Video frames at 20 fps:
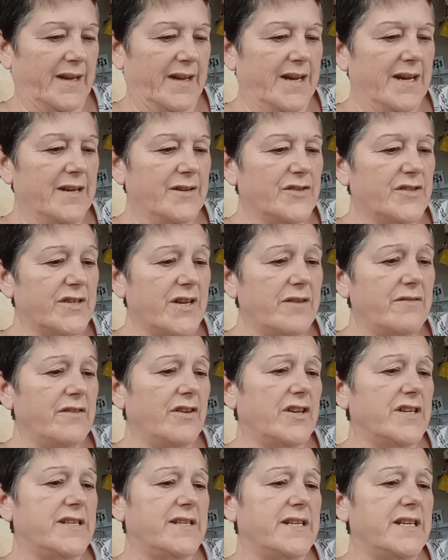And it was so
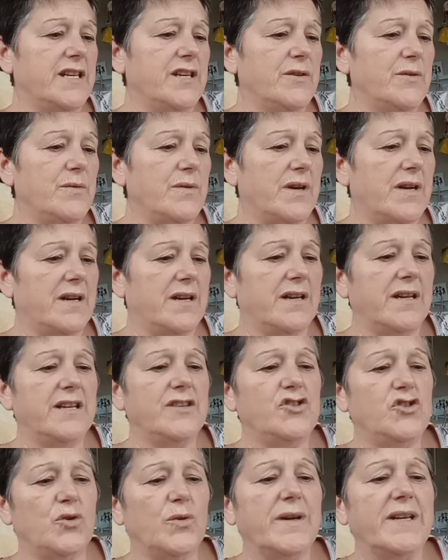nice that you
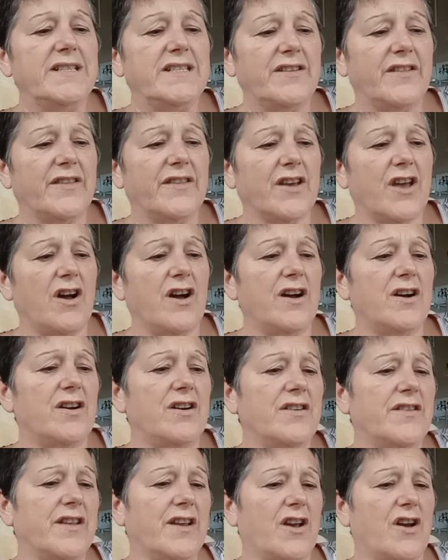enjoyed the, gar
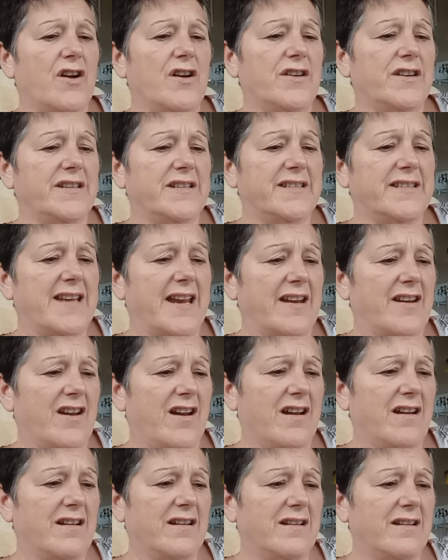the garden
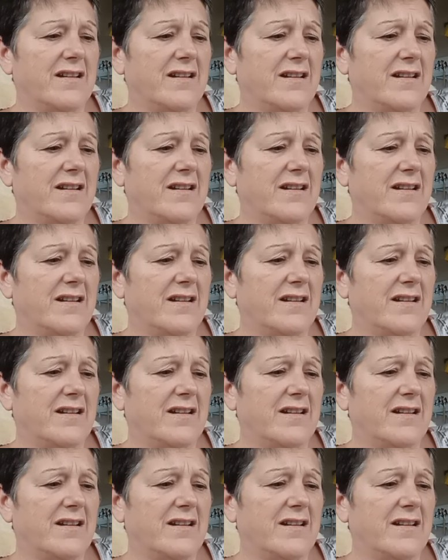centre.